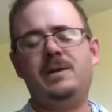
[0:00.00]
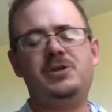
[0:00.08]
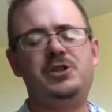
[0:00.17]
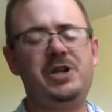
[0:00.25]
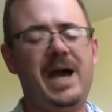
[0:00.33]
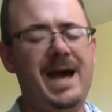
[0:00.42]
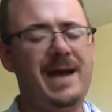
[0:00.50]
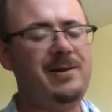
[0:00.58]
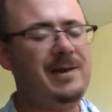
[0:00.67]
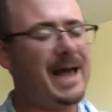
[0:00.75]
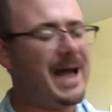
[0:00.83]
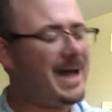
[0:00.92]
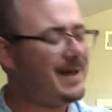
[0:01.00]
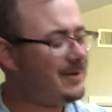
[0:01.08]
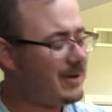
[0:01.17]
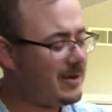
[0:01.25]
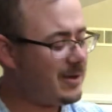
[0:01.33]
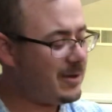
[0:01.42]
shine a light
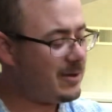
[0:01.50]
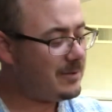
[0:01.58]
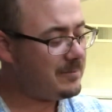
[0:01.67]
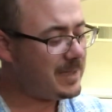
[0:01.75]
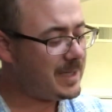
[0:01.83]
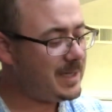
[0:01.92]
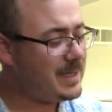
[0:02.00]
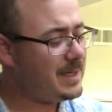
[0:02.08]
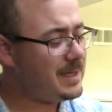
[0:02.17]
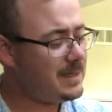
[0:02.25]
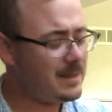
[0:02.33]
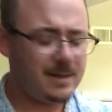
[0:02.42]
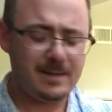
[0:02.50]
on me.